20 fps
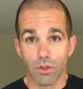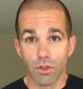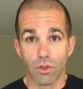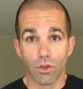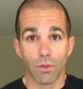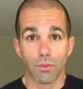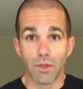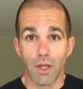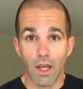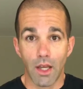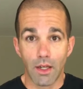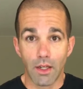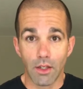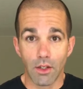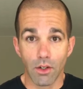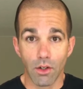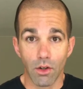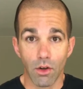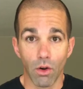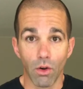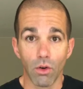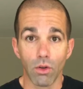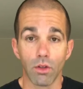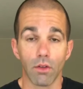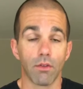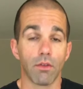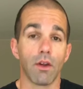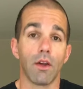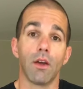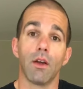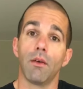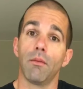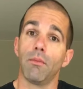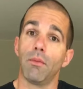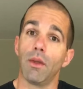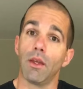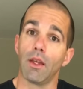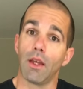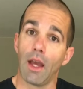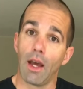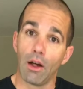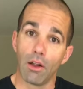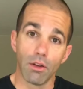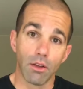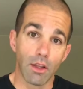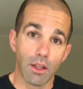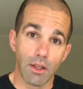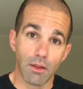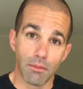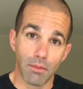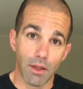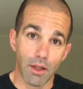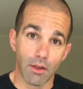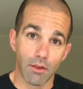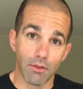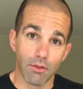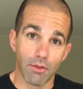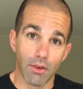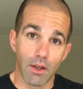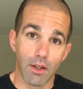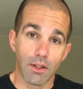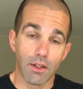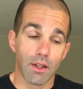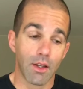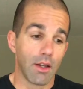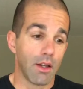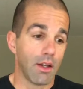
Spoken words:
to obtaining your goal of being healthy and being fit,